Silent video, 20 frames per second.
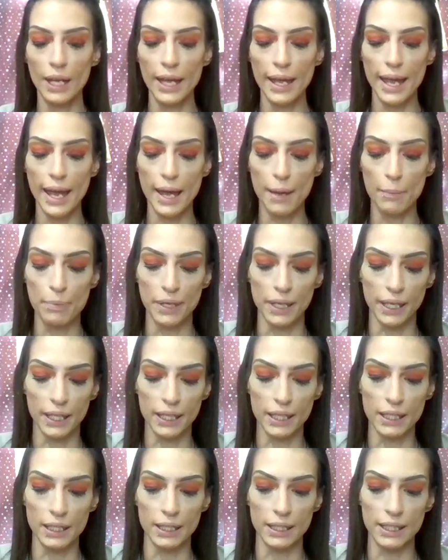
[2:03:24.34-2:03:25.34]

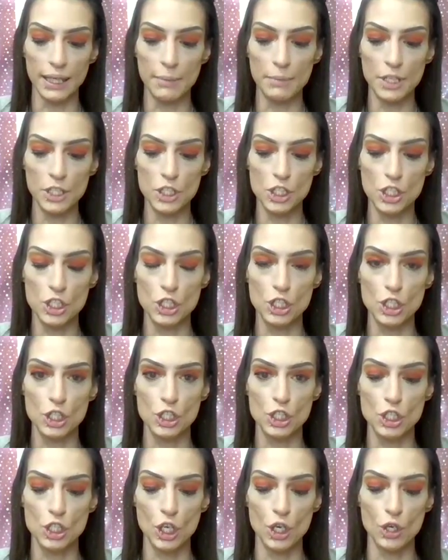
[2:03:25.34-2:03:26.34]
Epic. Let me just
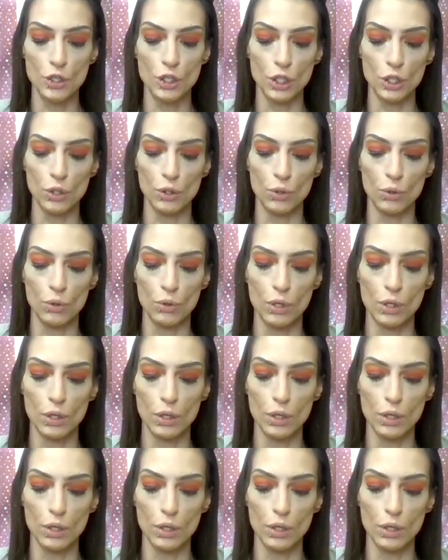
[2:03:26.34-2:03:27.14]
show you